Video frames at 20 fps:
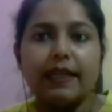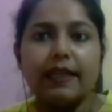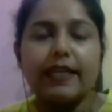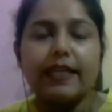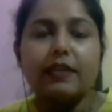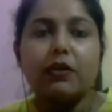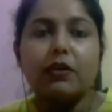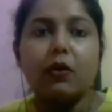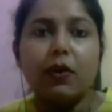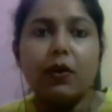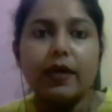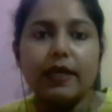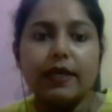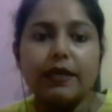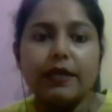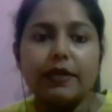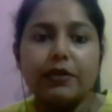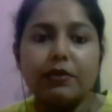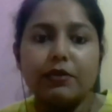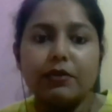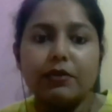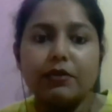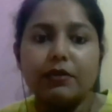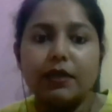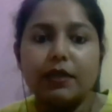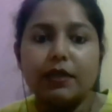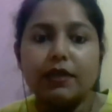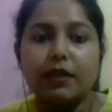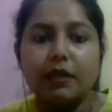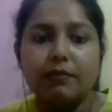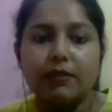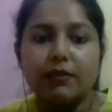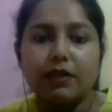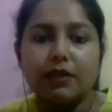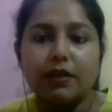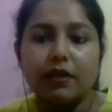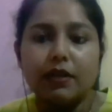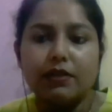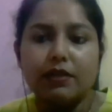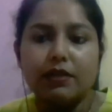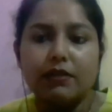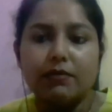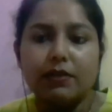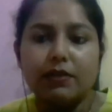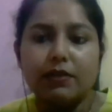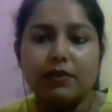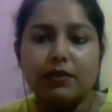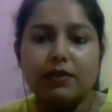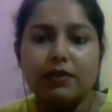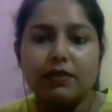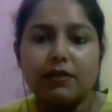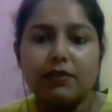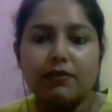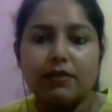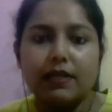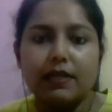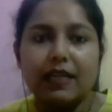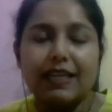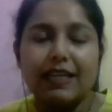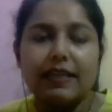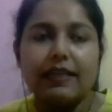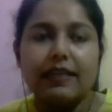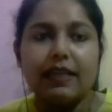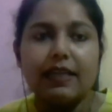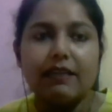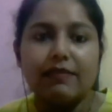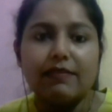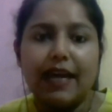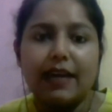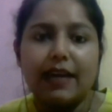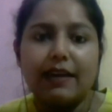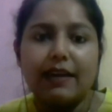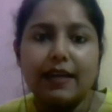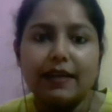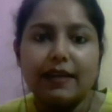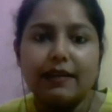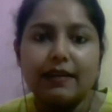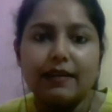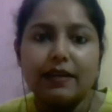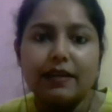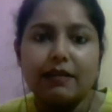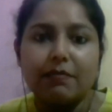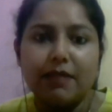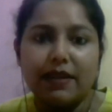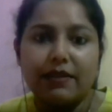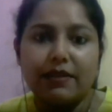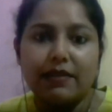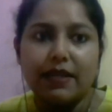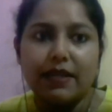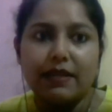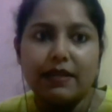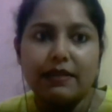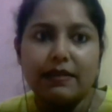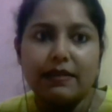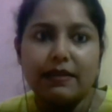like code into a terminology which is clinically validated in Medra